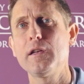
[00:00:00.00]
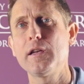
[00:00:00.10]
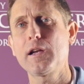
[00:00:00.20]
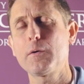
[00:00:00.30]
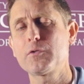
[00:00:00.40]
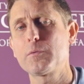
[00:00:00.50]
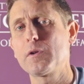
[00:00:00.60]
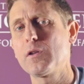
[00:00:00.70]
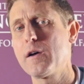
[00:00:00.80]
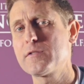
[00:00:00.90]
It comes from
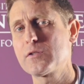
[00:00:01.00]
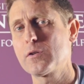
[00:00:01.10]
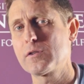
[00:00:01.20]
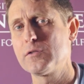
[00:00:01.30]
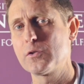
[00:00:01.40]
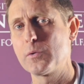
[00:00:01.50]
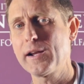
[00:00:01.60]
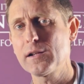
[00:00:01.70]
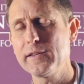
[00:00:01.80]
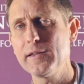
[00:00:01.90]
the livestock
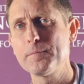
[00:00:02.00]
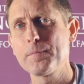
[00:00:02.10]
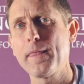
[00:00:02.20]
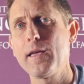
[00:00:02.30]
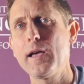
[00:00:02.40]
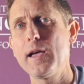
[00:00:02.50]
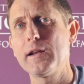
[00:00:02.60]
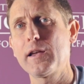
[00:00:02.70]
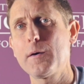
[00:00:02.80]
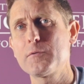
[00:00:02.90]
directly, and
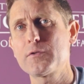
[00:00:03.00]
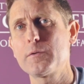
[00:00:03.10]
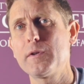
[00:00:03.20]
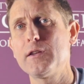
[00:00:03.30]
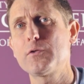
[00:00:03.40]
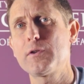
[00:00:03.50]
it comes from the